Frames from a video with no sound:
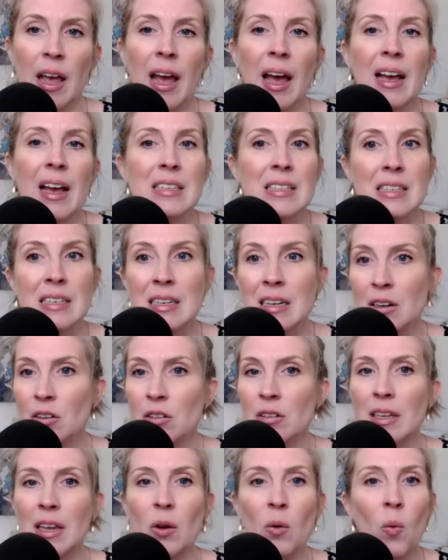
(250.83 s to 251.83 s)
has
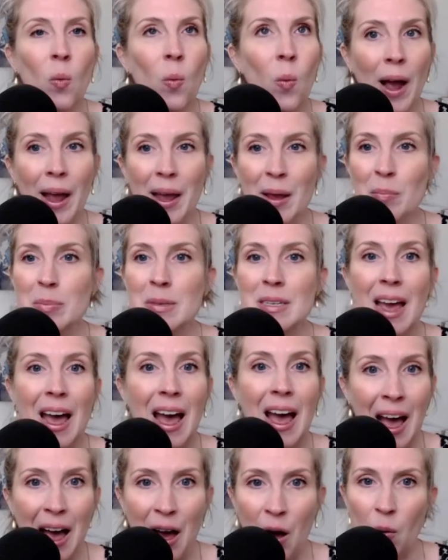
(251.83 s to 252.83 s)
nearly wiped
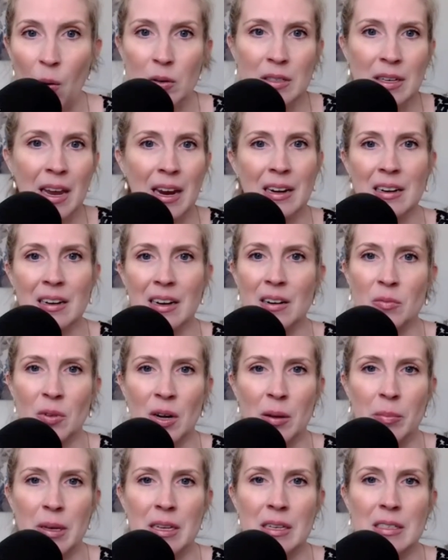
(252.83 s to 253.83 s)
out canine
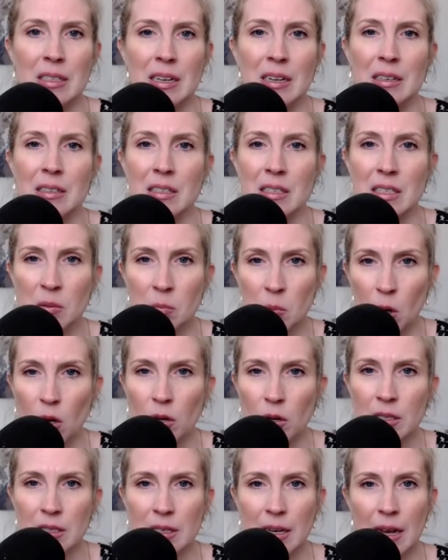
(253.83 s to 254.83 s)
rabies in a small
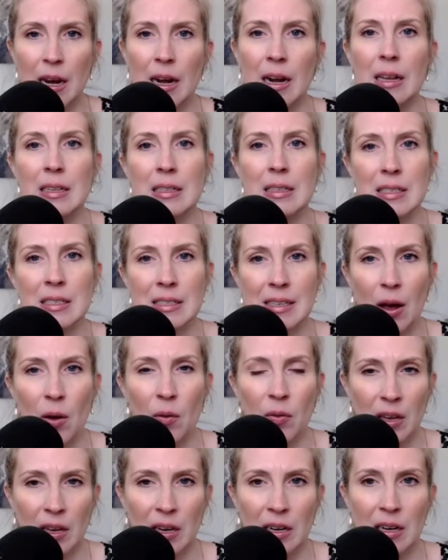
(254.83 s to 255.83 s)
state in
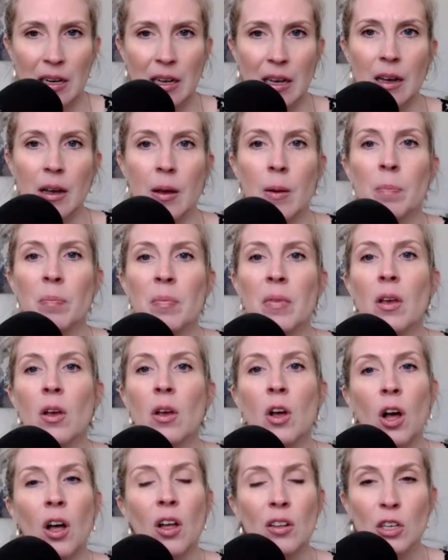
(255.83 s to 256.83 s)
South India
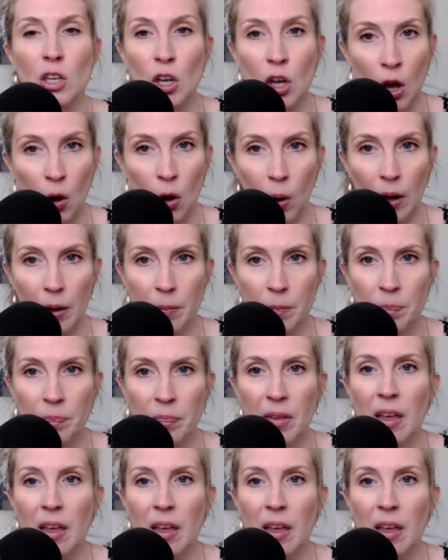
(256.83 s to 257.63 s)
called Goa.